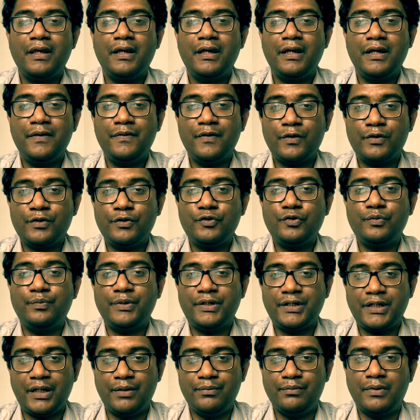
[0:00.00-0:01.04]
In order to
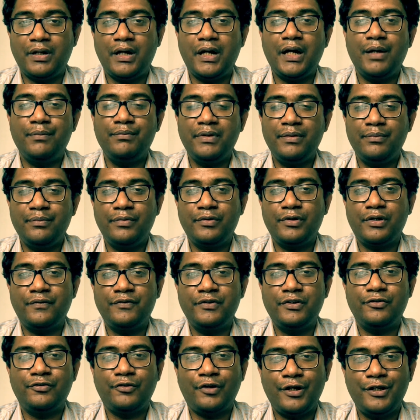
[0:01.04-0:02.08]
become a member of
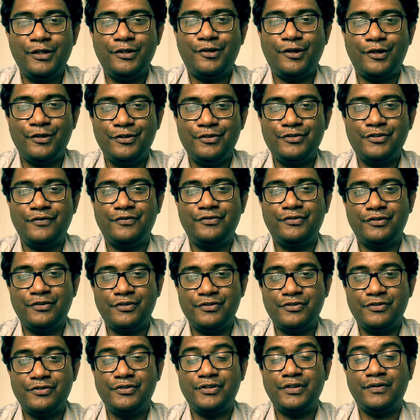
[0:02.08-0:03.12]
the Royal College of
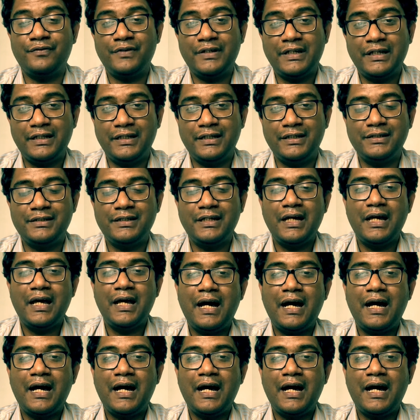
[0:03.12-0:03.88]
Surgeons of England,